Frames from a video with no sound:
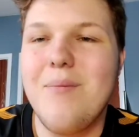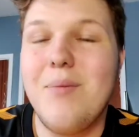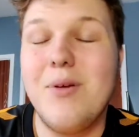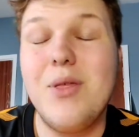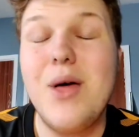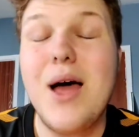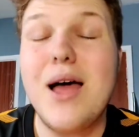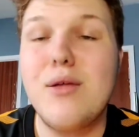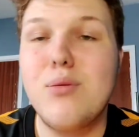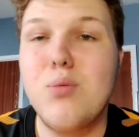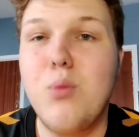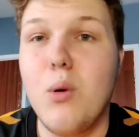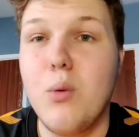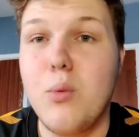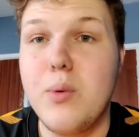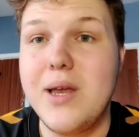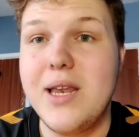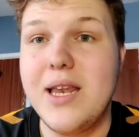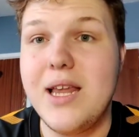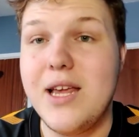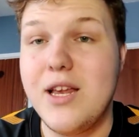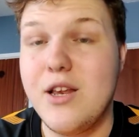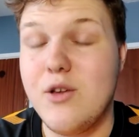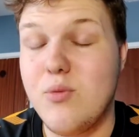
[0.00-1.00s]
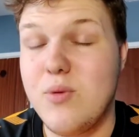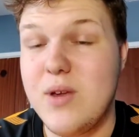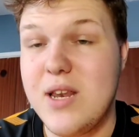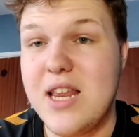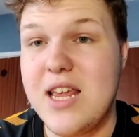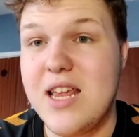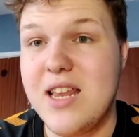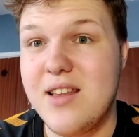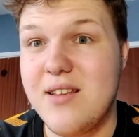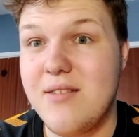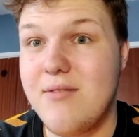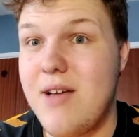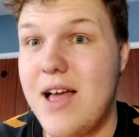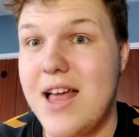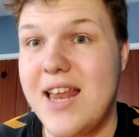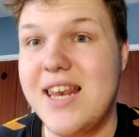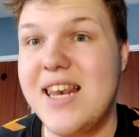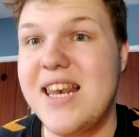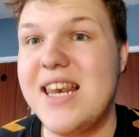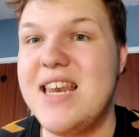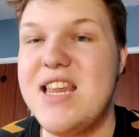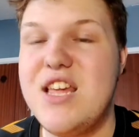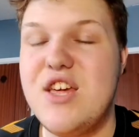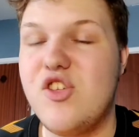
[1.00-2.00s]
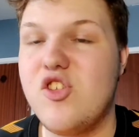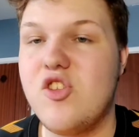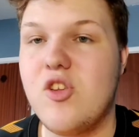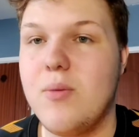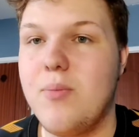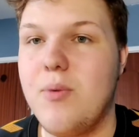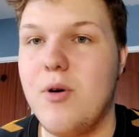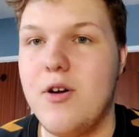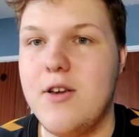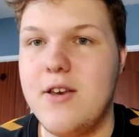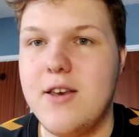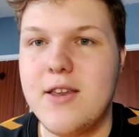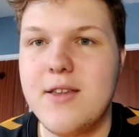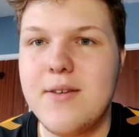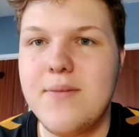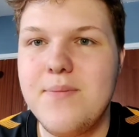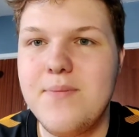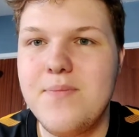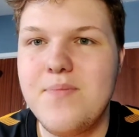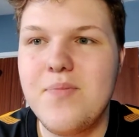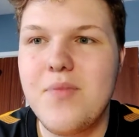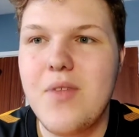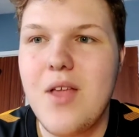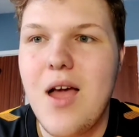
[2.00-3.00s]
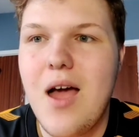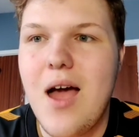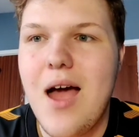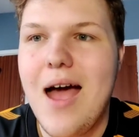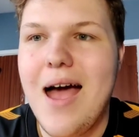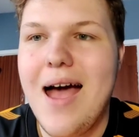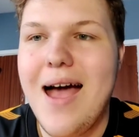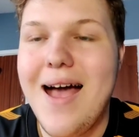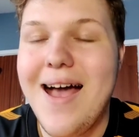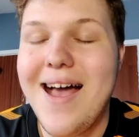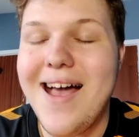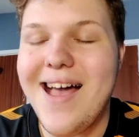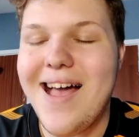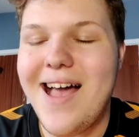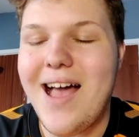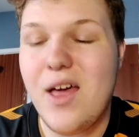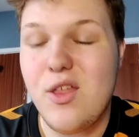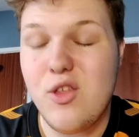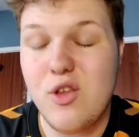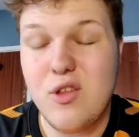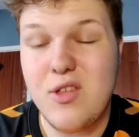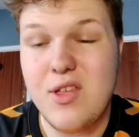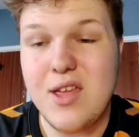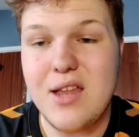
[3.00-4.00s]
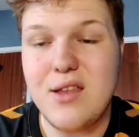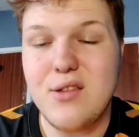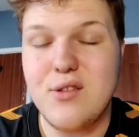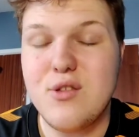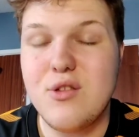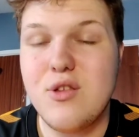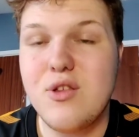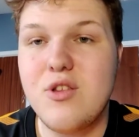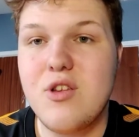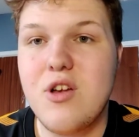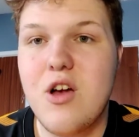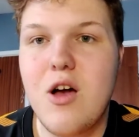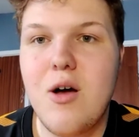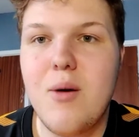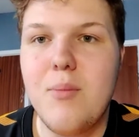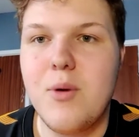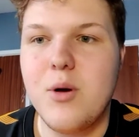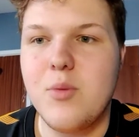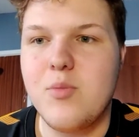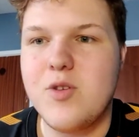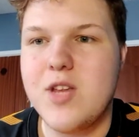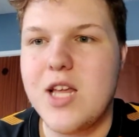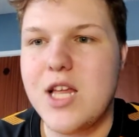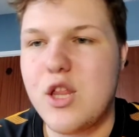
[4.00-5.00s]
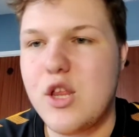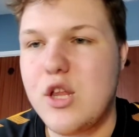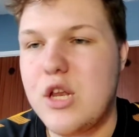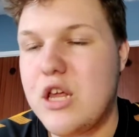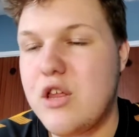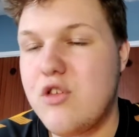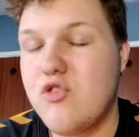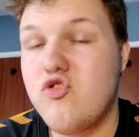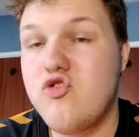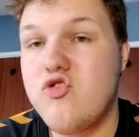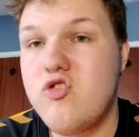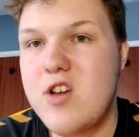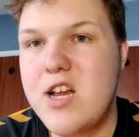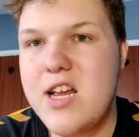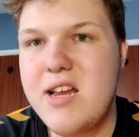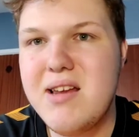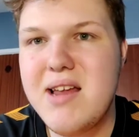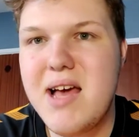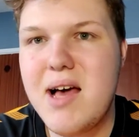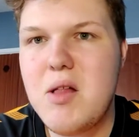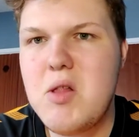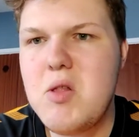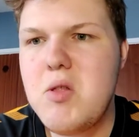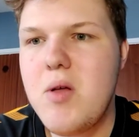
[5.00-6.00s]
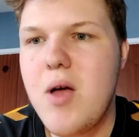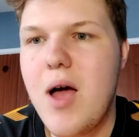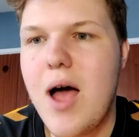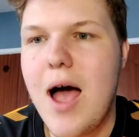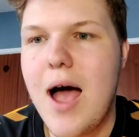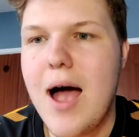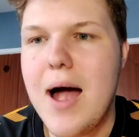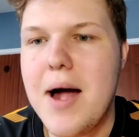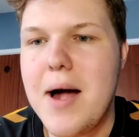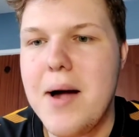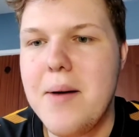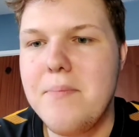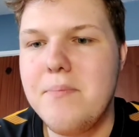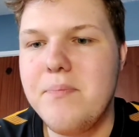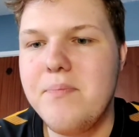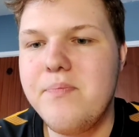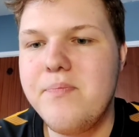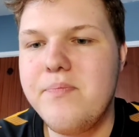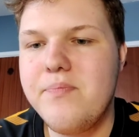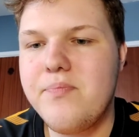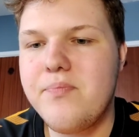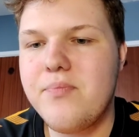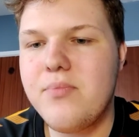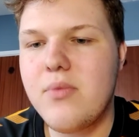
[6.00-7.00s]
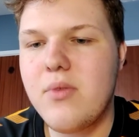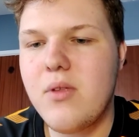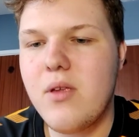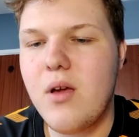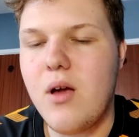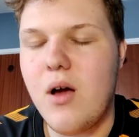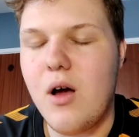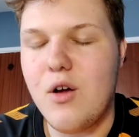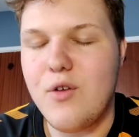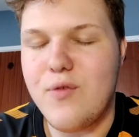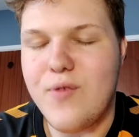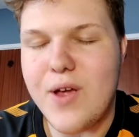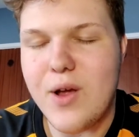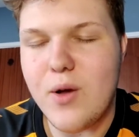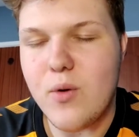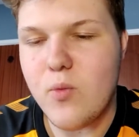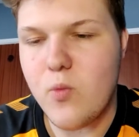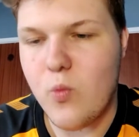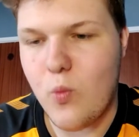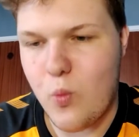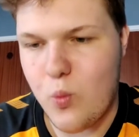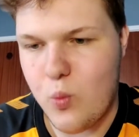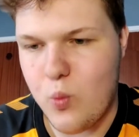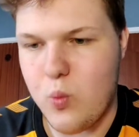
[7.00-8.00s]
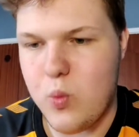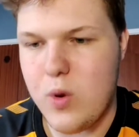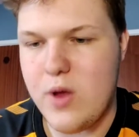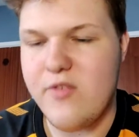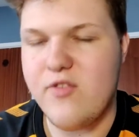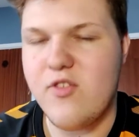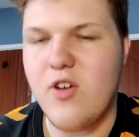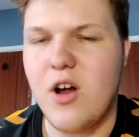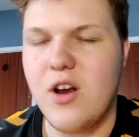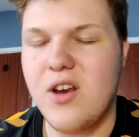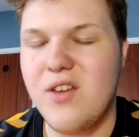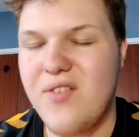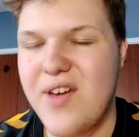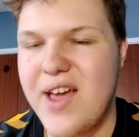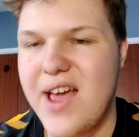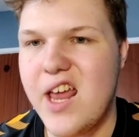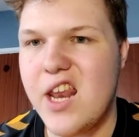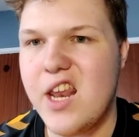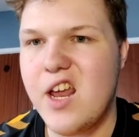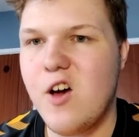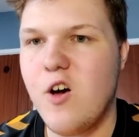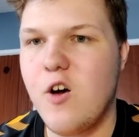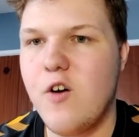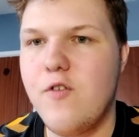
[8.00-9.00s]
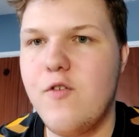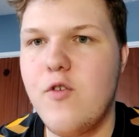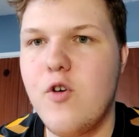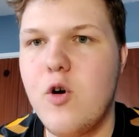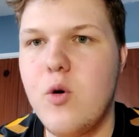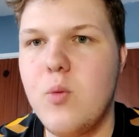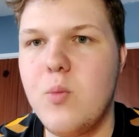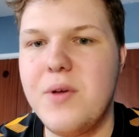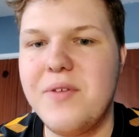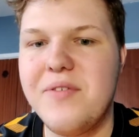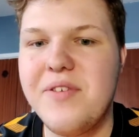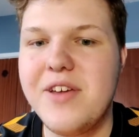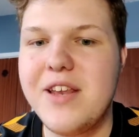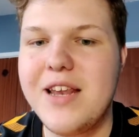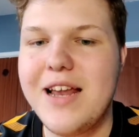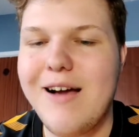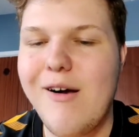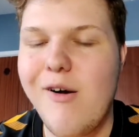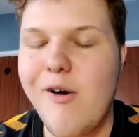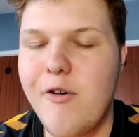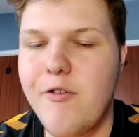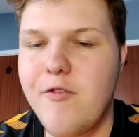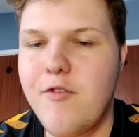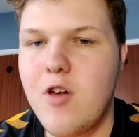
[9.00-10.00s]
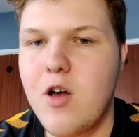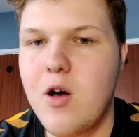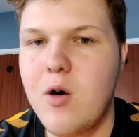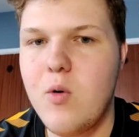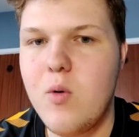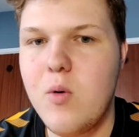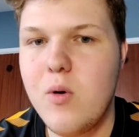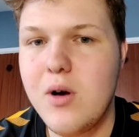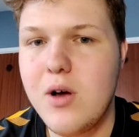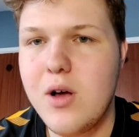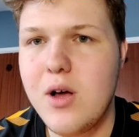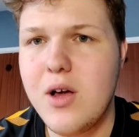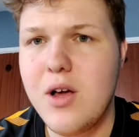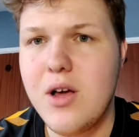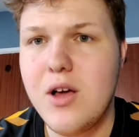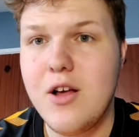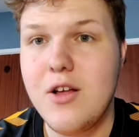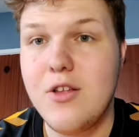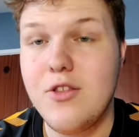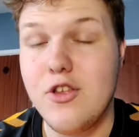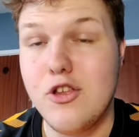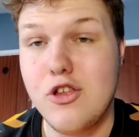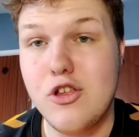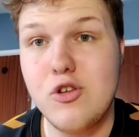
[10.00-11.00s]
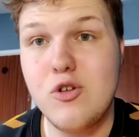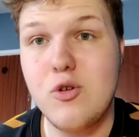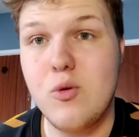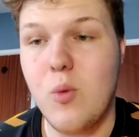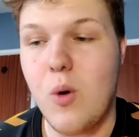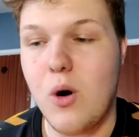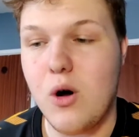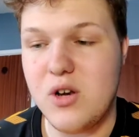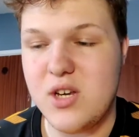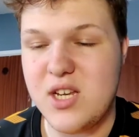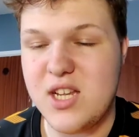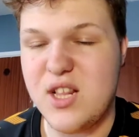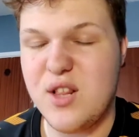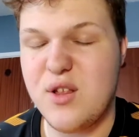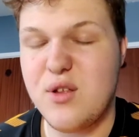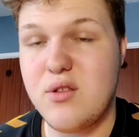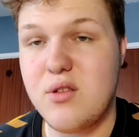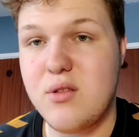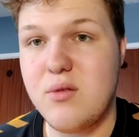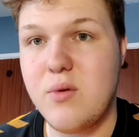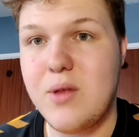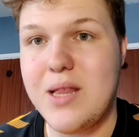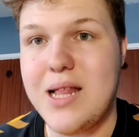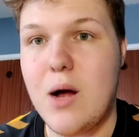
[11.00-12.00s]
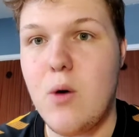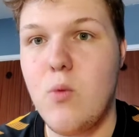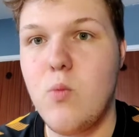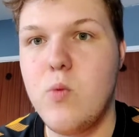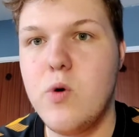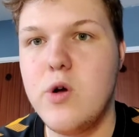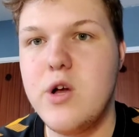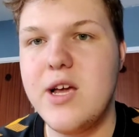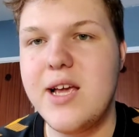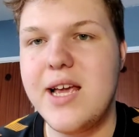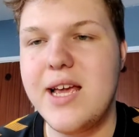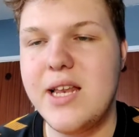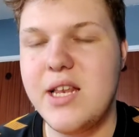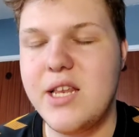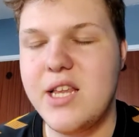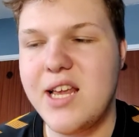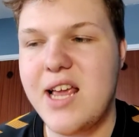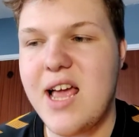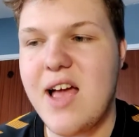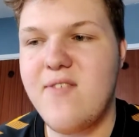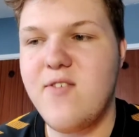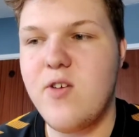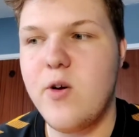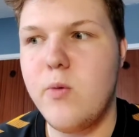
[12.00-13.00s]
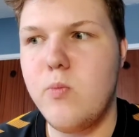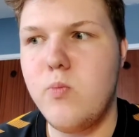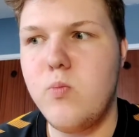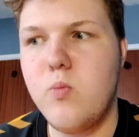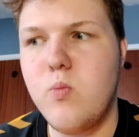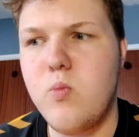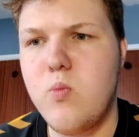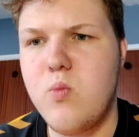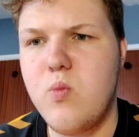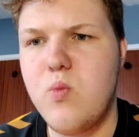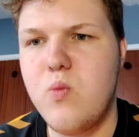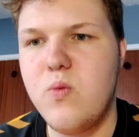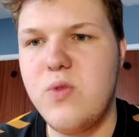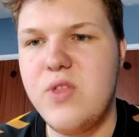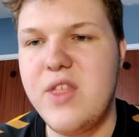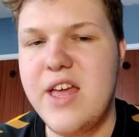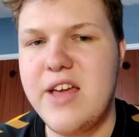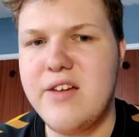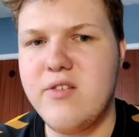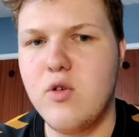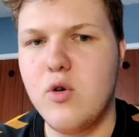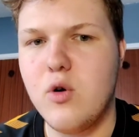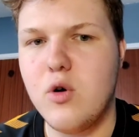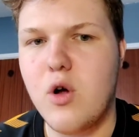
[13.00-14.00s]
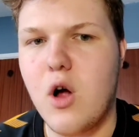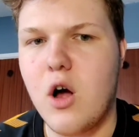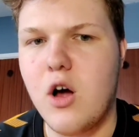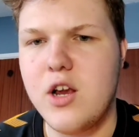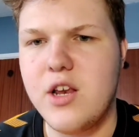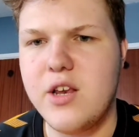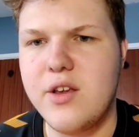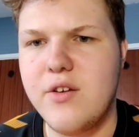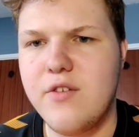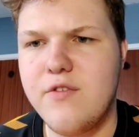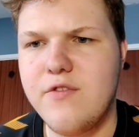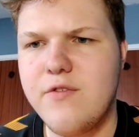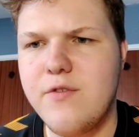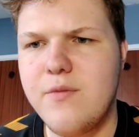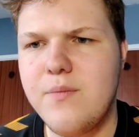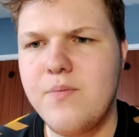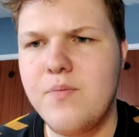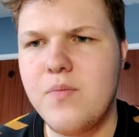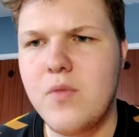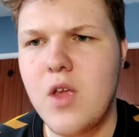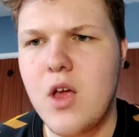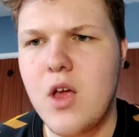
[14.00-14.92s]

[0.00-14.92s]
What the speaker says: But that's what we need. We need at least a point. As I said at the start, my prediction is 3-0. I think we've kind of hit our form, we've hit our flow. The squad is now working together. They're all kind of